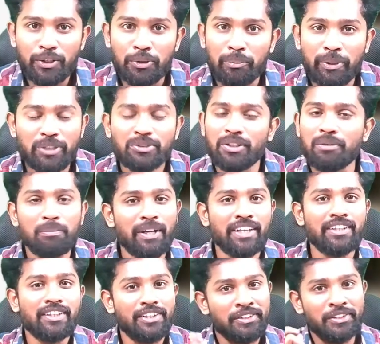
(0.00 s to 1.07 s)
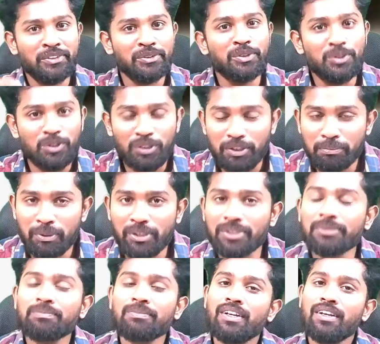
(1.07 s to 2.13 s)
rupees on buying a good notebook.